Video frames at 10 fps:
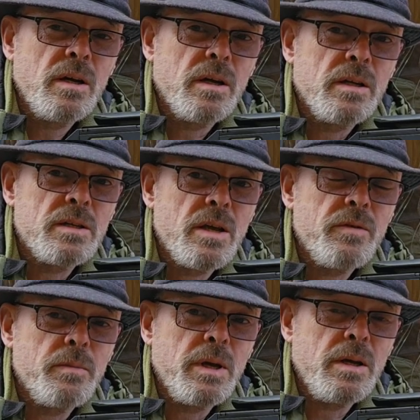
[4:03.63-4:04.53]
and it's
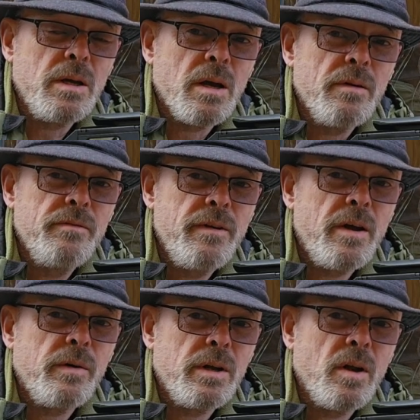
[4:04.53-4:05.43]
giving me a
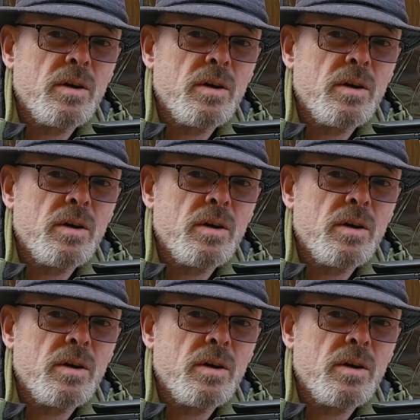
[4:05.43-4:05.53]
very